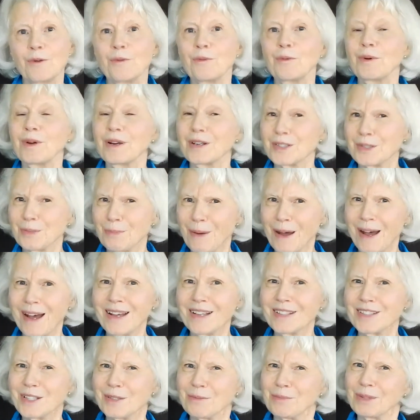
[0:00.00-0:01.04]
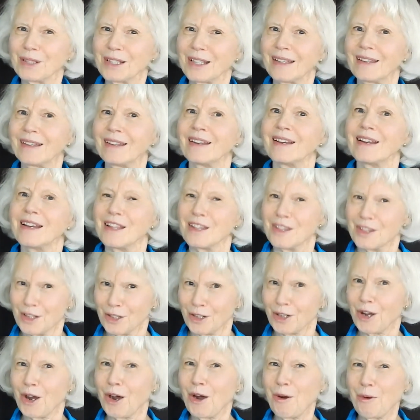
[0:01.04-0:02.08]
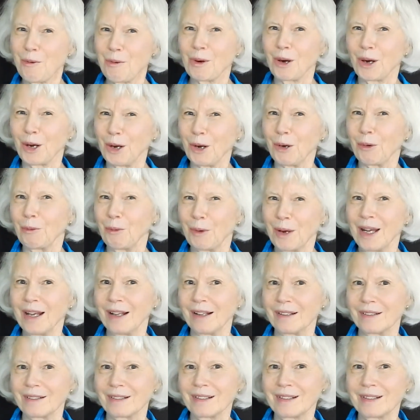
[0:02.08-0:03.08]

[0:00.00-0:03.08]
whereas possibly their coworker will.